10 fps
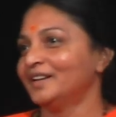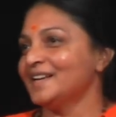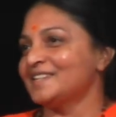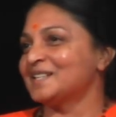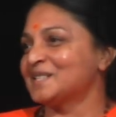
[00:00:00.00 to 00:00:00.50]

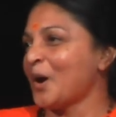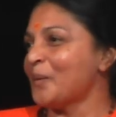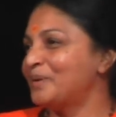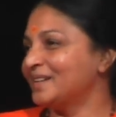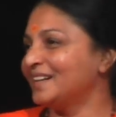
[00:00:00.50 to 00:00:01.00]
that's a
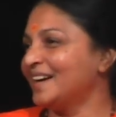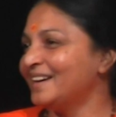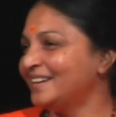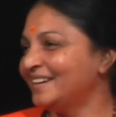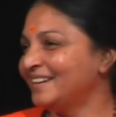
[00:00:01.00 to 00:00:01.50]
topic that
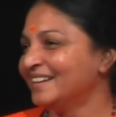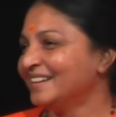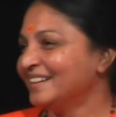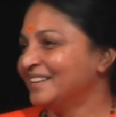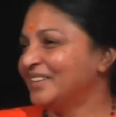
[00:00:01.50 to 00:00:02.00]

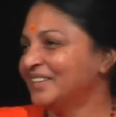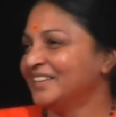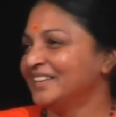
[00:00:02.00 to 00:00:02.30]
i